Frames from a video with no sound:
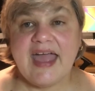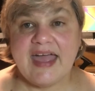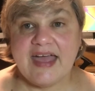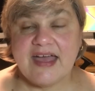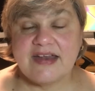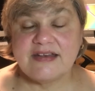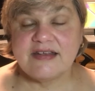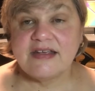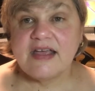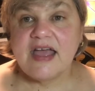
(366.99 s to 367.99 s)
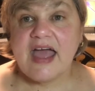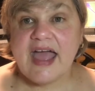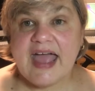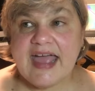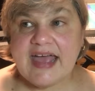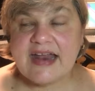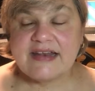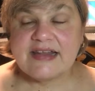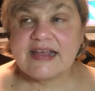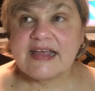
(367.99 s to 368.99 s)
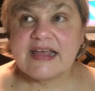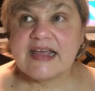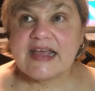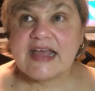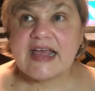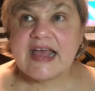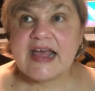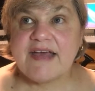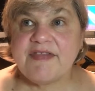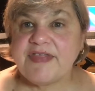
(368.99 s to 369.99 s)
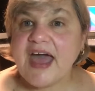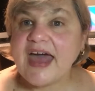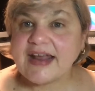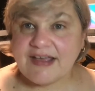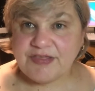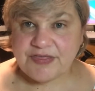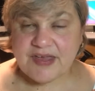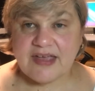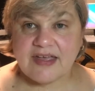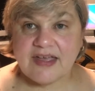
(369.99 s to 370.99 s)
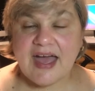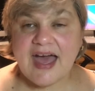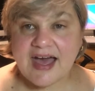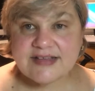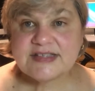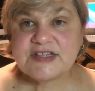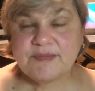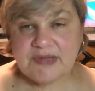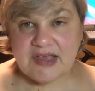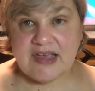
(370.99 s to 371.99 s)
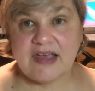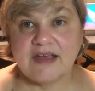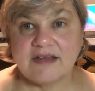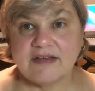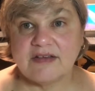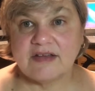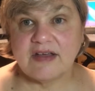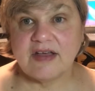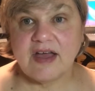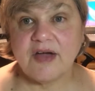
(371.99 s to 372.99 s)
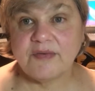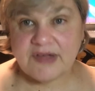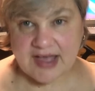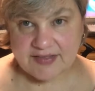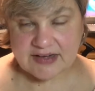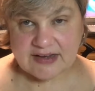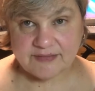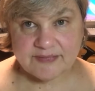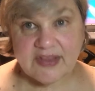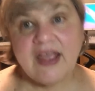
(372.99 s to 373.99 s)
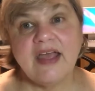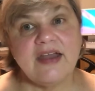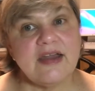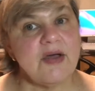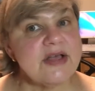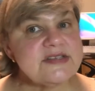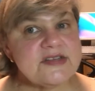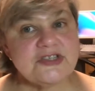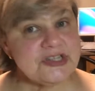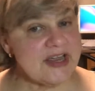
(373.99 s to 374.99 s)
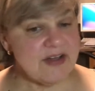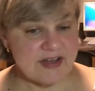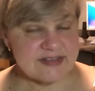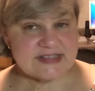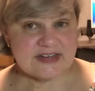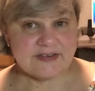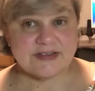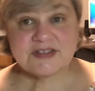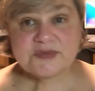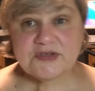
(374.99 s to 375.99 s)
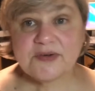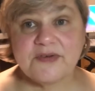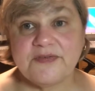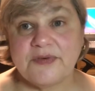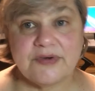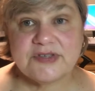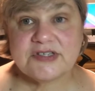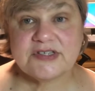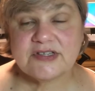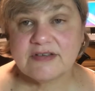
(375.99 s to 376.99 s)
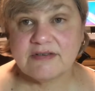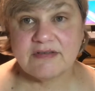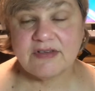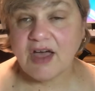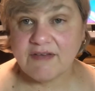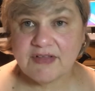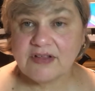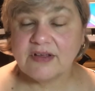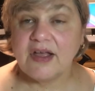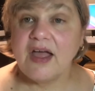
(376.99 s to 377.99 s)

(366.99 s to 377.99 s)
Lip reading: And that, I think, has to be a reality. Now also Jane Austen, this was her first novel.